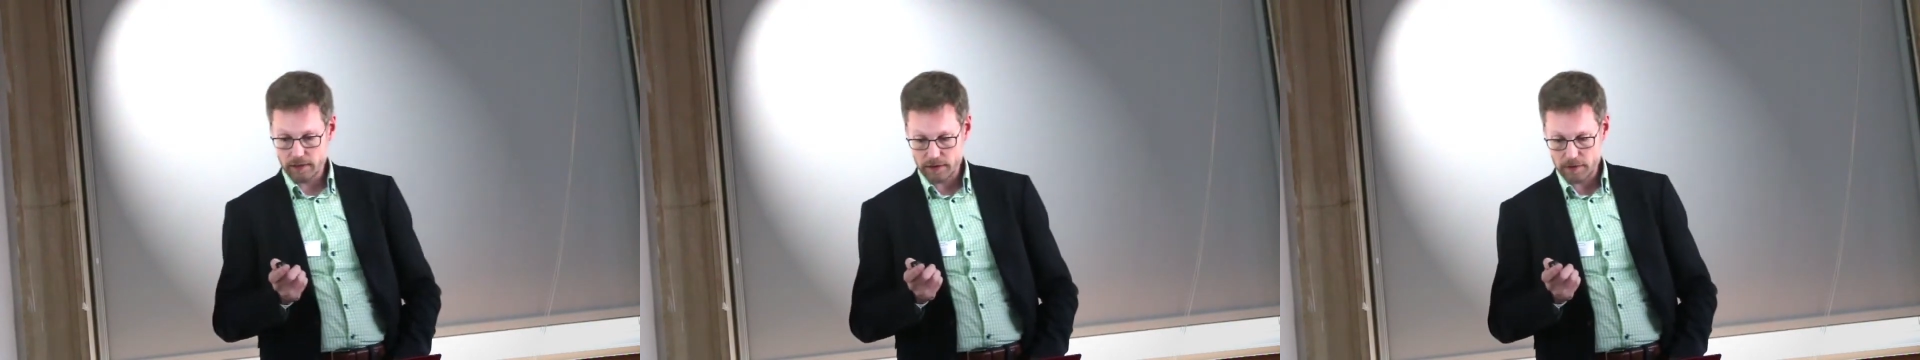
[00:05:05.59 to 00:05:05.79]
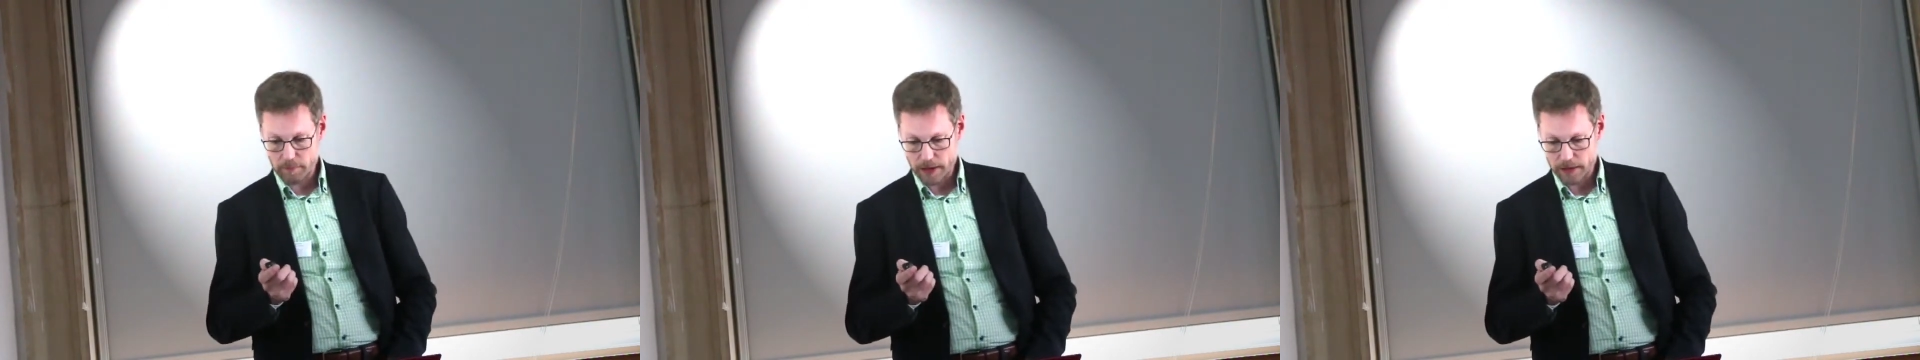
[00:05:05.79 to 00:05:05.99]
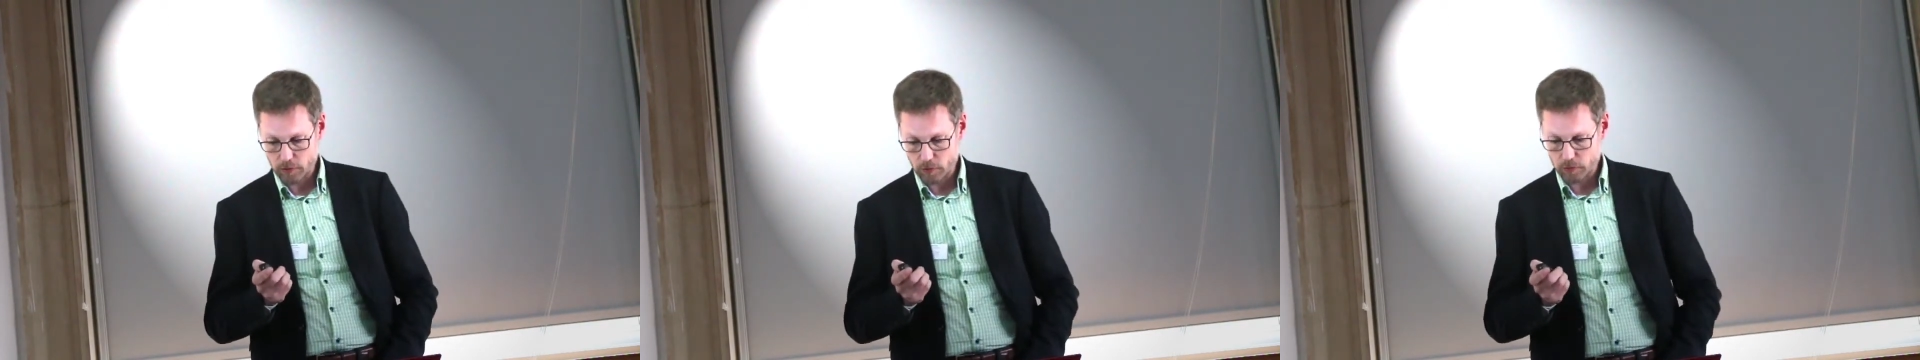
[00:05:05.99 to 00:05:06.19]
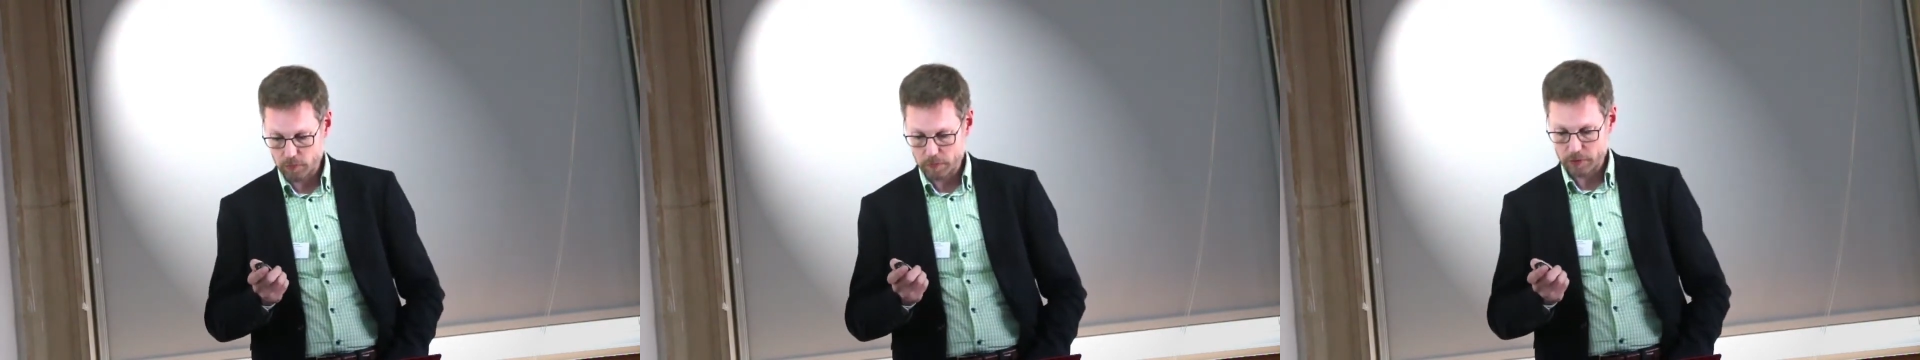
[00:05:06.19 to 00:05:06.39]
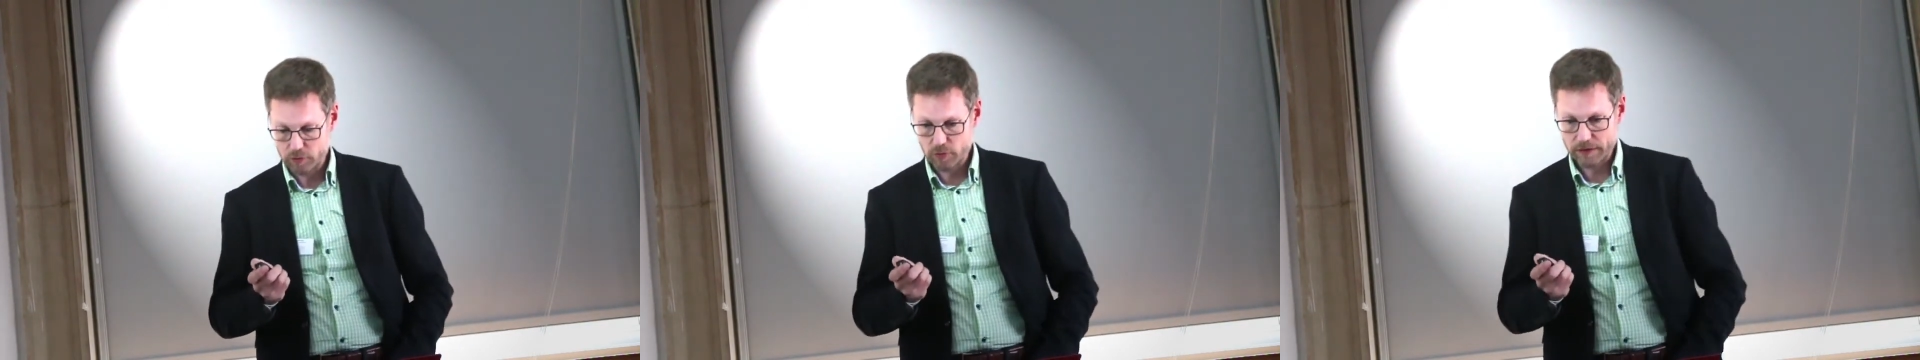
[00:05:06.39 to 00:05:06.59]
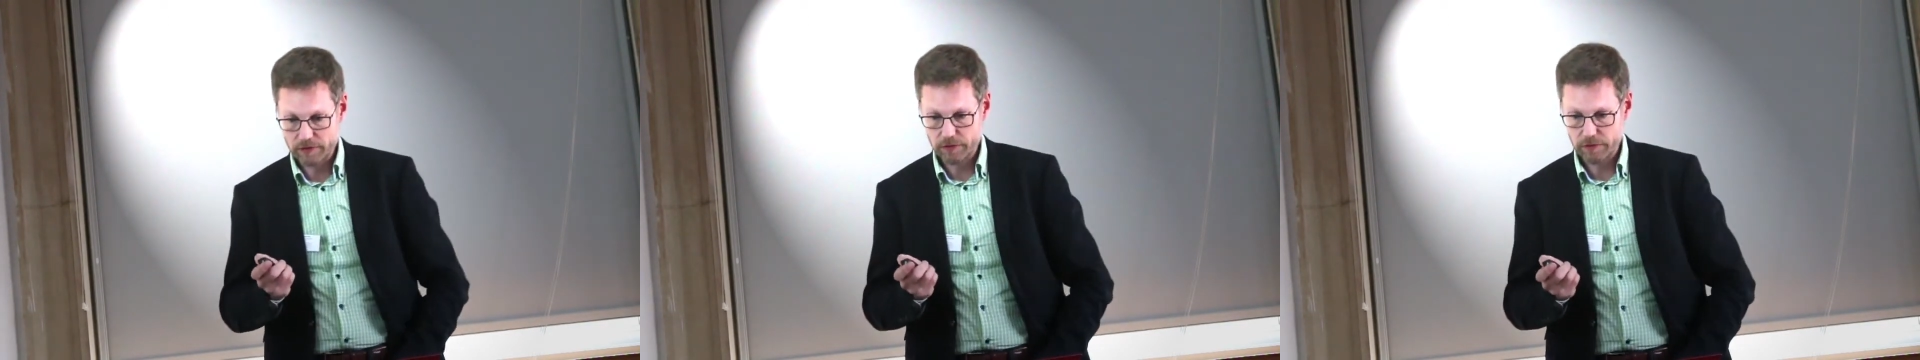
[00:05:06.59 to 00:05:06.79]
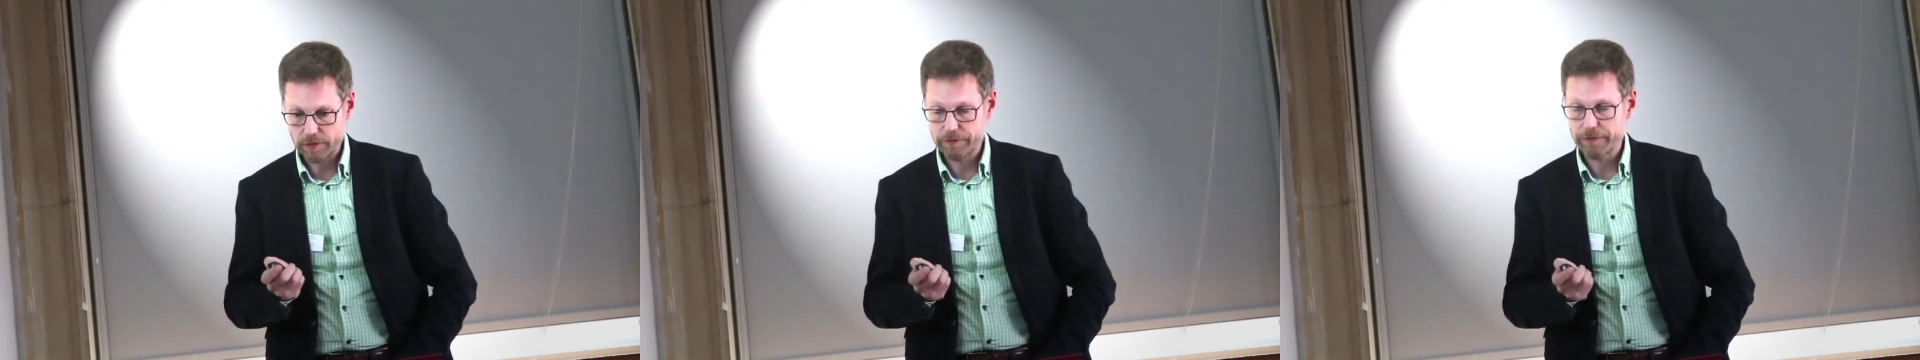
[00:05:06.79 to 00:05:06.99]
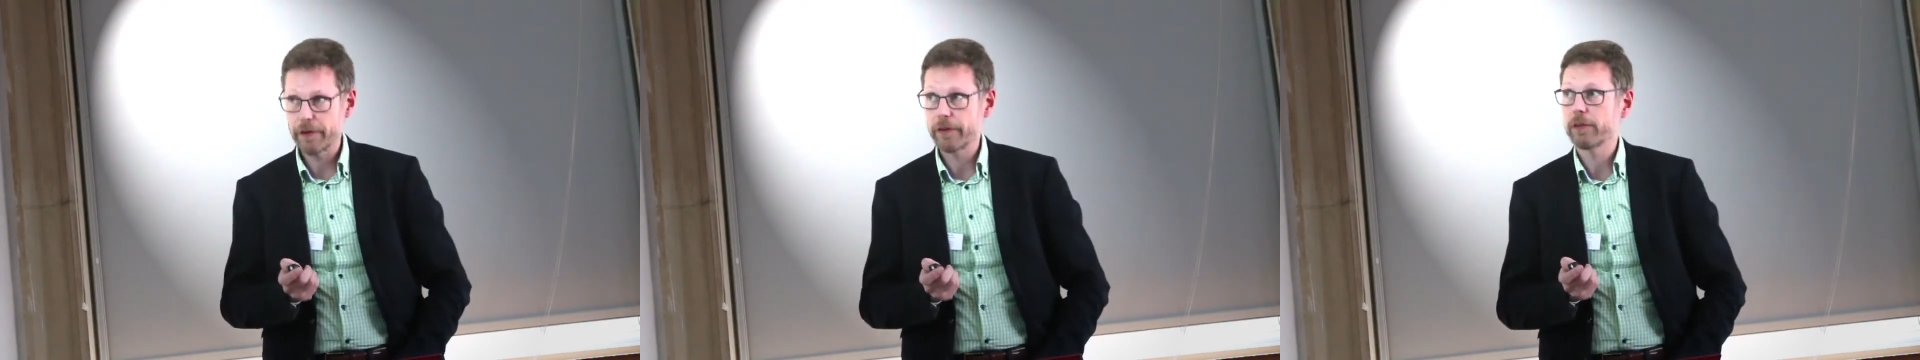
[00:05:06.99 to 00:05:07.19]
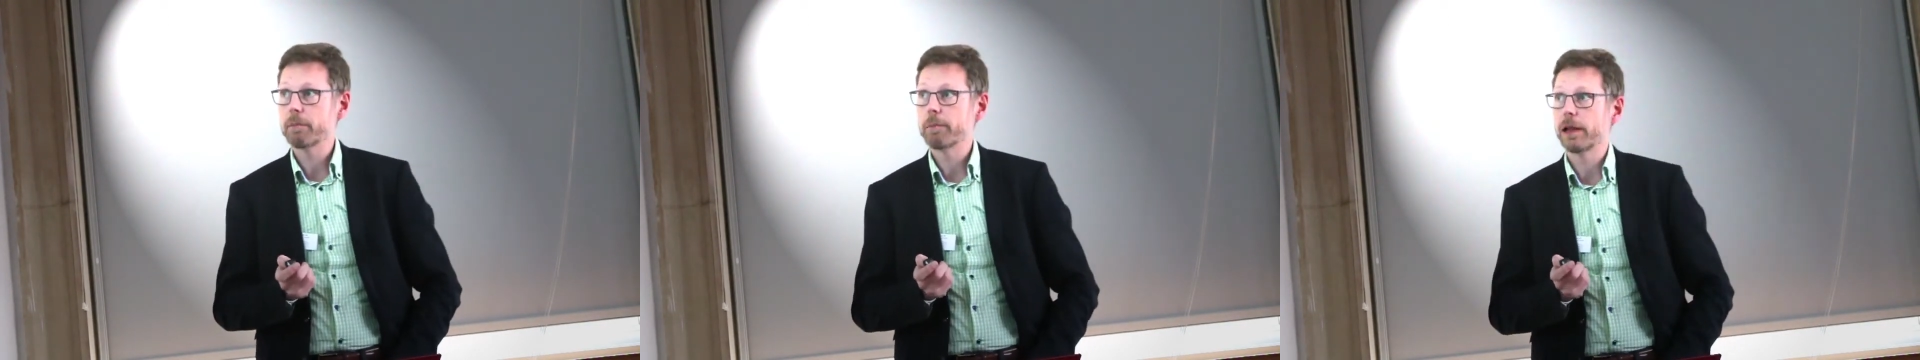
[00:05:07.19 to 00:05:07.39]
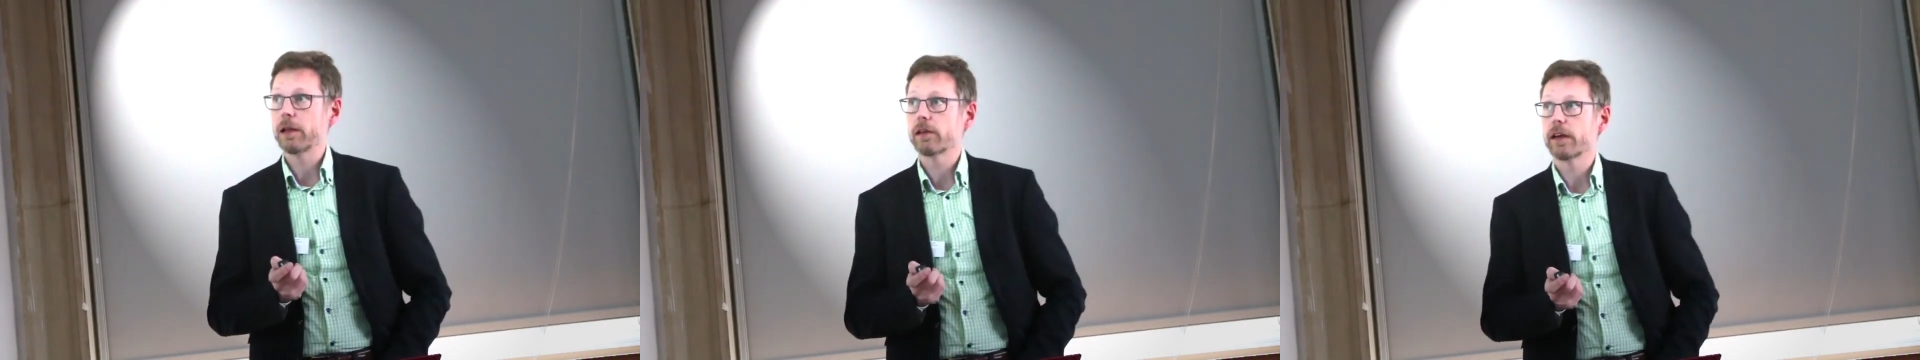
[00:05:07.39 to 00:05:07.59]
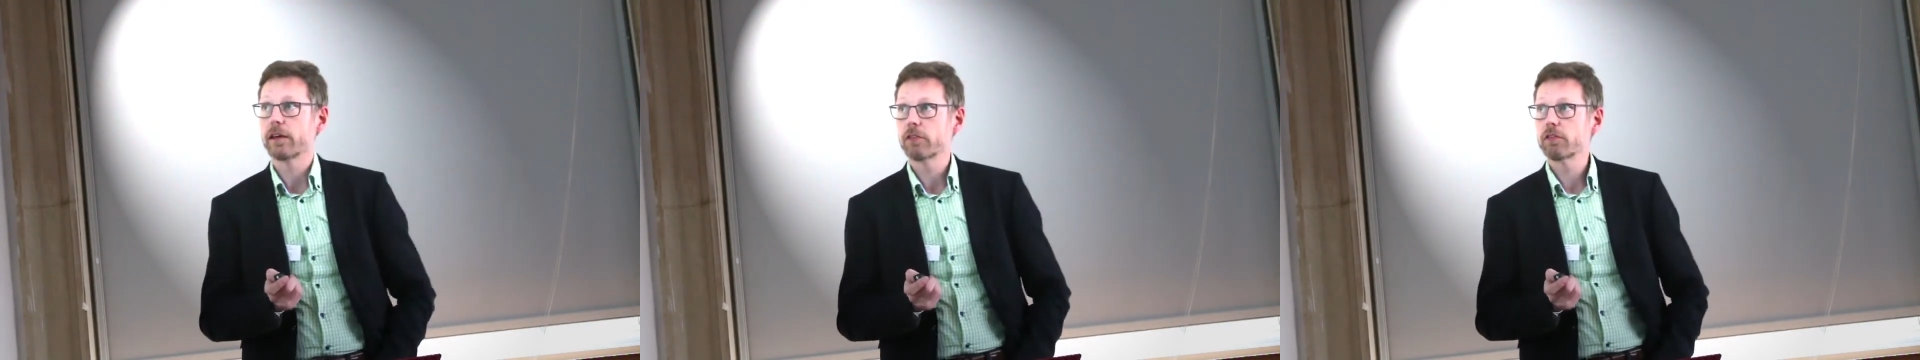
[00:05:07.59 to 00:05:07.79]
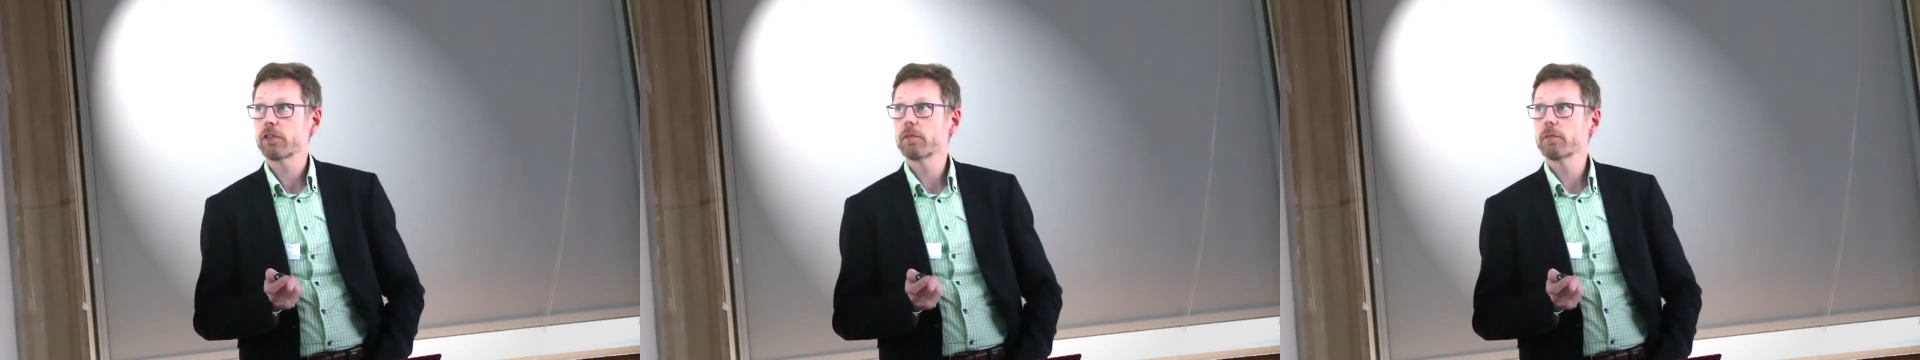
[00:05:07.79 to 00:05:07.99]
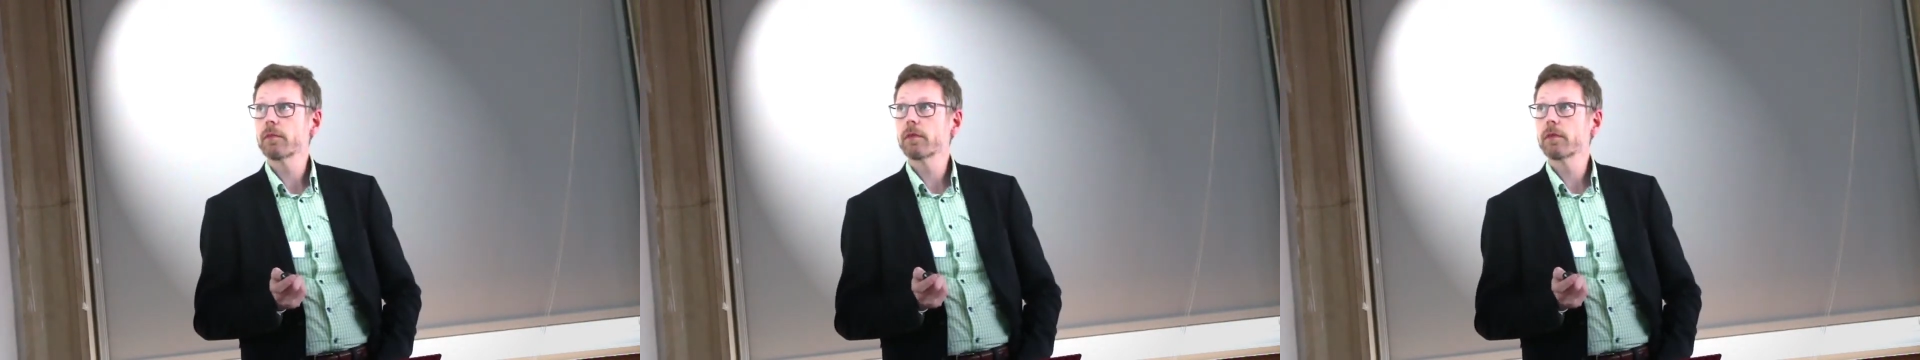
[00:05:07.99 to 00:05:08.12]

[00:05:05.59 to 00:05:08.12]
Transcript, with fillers: that there might also be traces of further buildings.